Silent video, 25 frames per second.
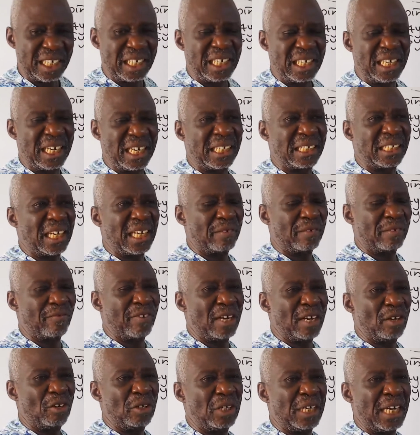the exact
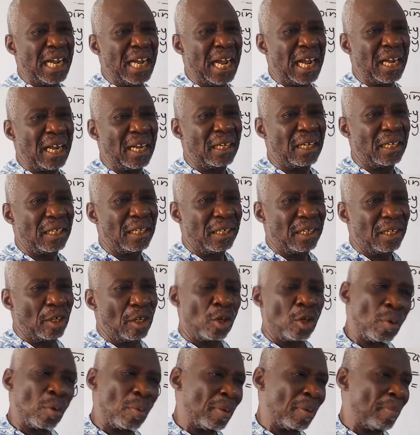value there.
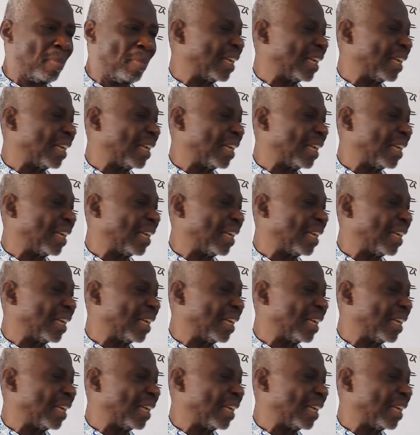You'll be